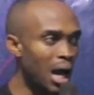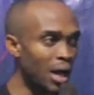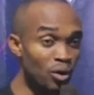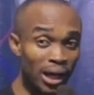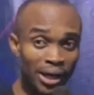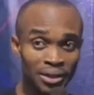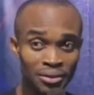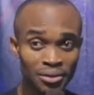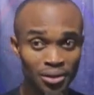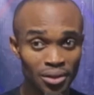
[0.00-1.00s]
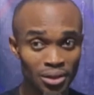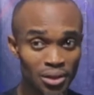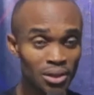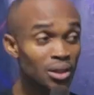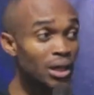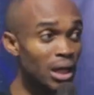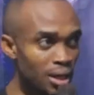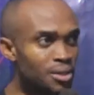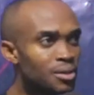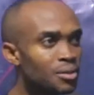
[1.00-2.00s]
Are you learning?
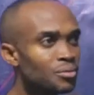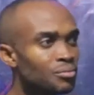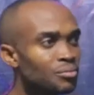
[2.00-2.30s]
Yes.